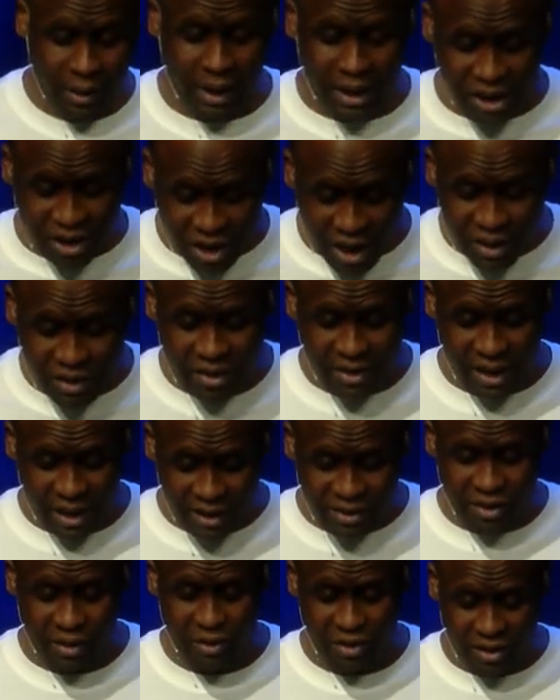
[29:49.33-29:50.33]
to let Jesus take
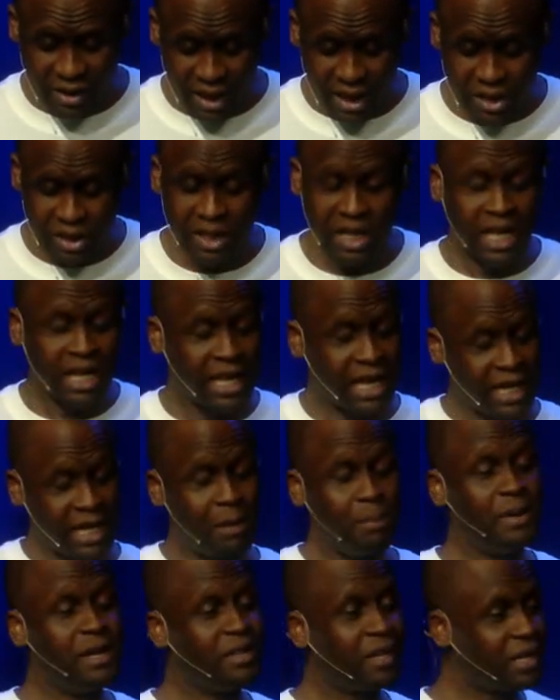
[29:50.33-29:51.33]
center stage. Let him
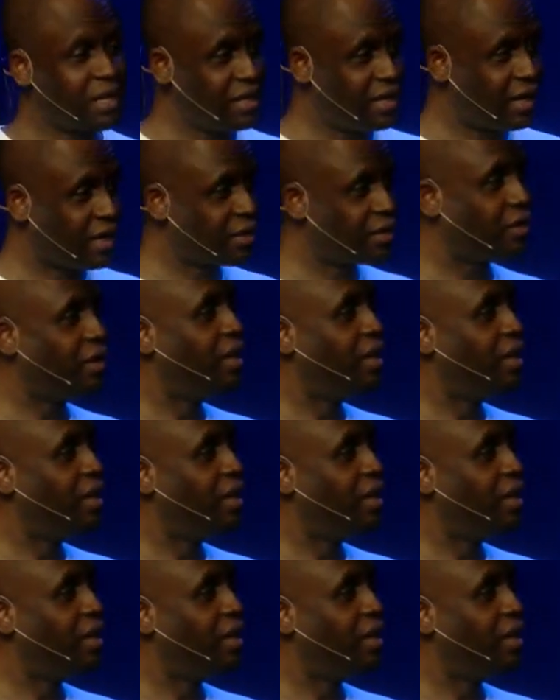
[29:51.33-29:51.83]
be the conductor.